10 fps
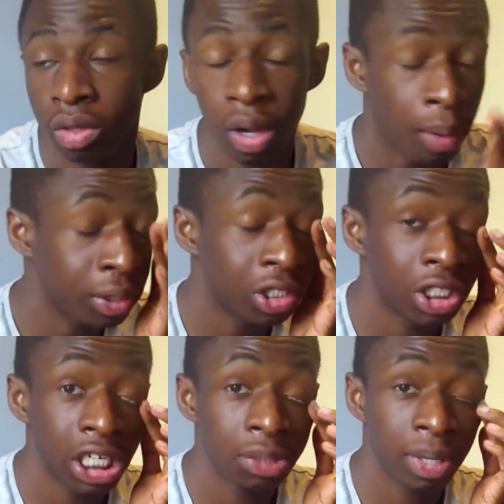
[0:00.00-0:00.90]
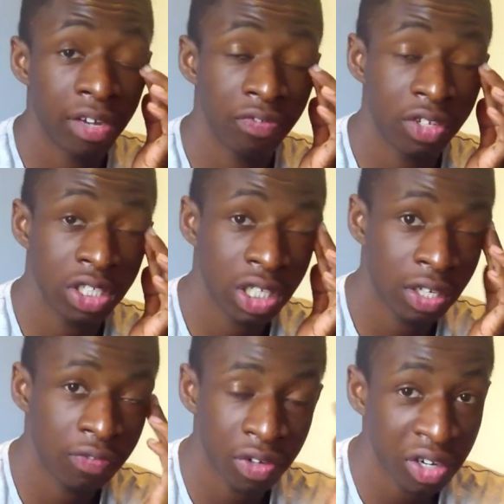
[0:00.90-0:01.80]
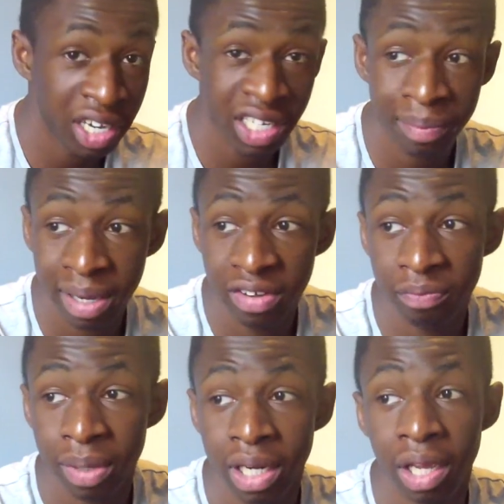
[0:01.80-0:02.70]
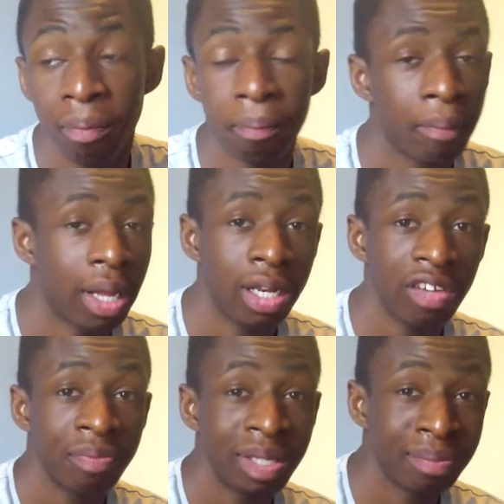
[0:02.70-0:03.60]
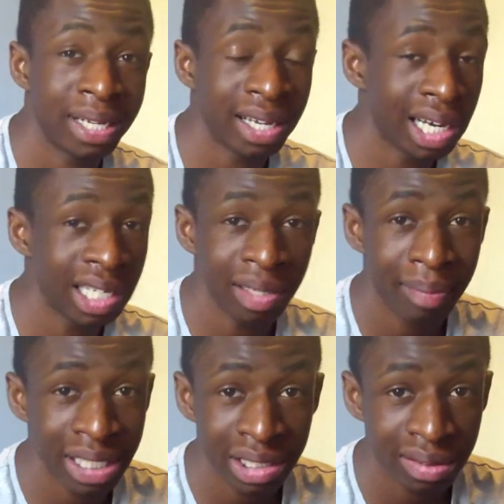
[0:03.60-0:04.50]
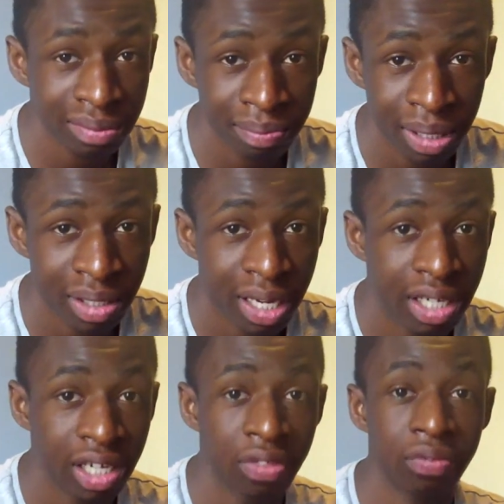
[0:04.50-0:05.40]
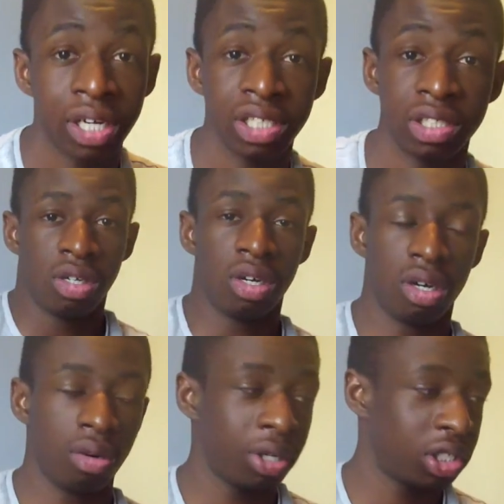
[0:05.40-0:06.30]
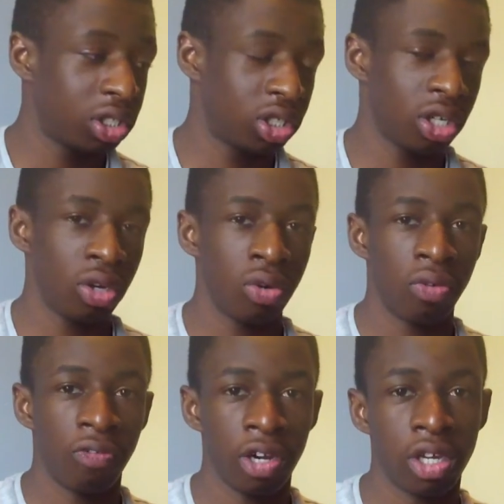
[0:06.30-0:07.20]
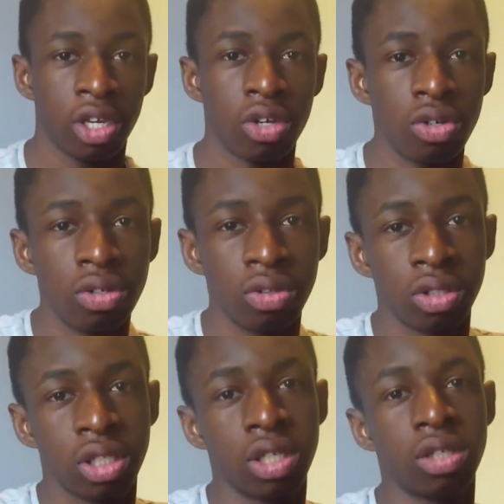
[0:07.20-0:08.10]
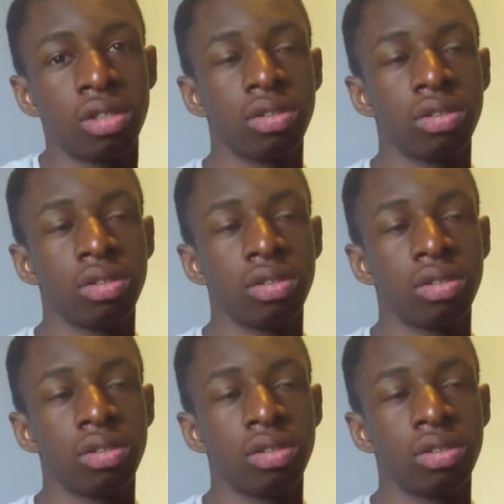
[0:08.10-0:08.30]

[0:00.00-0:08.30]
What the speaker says: No, I wouldn't change my ethnicity for any amount of money. I love being black. I couldn't imagine being any other race. Which is so fucking cool, you know?